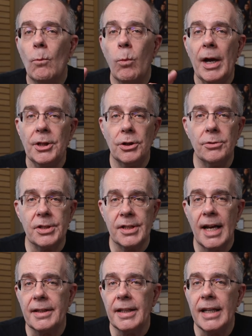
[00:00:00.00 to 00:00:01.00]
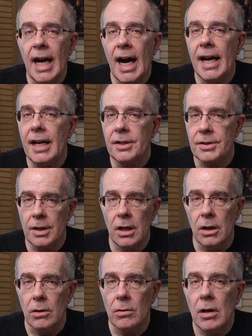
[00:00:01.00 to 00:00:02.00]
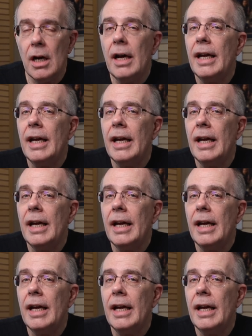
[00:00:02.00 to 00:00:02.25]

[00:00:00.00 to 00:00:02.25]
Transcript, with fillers: when you set the I S O,